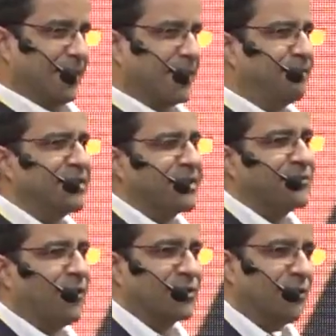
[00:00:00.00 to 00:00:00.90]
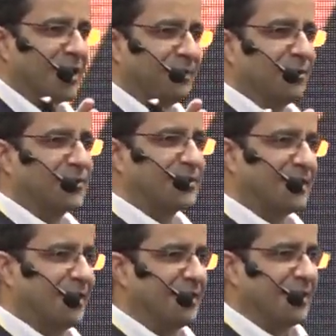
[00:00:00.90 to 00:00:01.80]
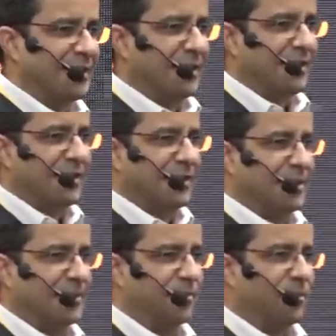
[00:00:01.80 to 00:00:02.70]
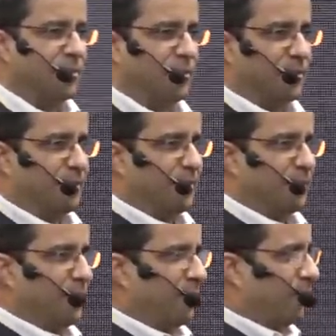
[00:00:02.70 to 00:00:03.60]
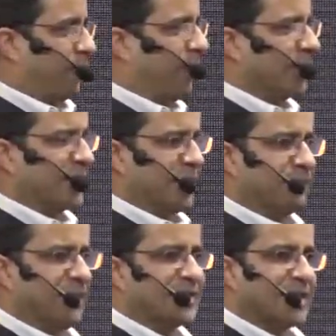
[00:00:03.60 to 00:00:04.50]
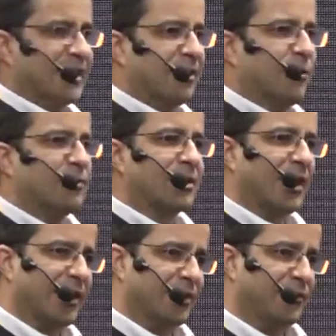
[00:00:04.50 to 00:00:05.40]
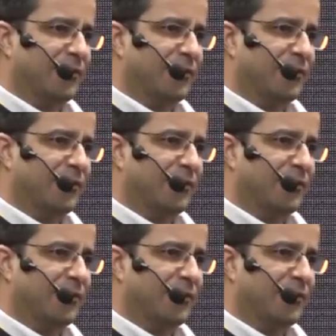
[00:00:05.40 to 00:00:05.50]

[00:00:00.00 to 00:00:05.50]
the business was not able to see what the complete cycle looks like